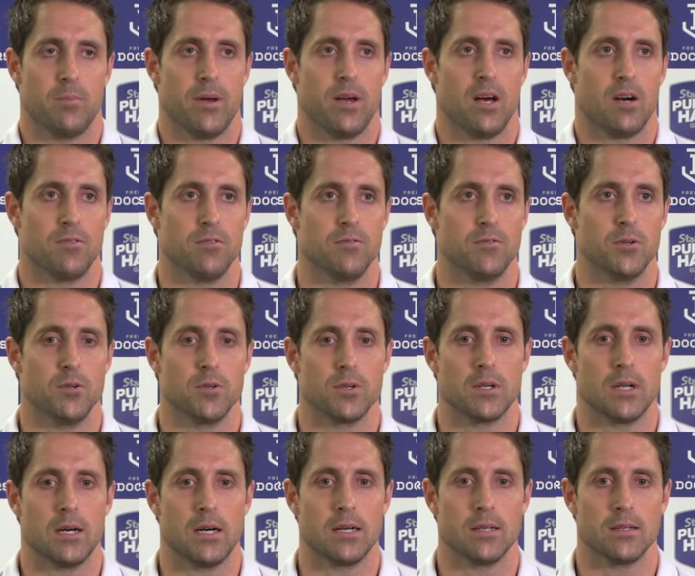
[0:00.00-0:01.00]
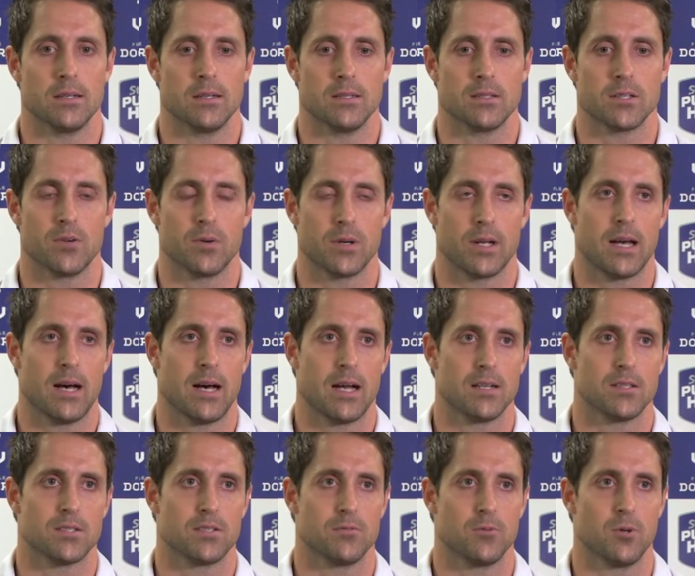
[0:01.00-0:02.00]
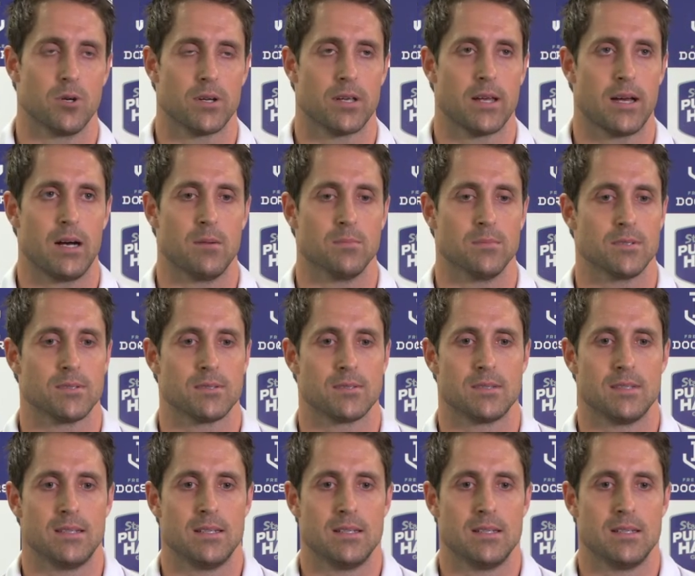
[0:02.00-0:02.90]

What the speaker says: powerful forward line, and so regardless of what comes,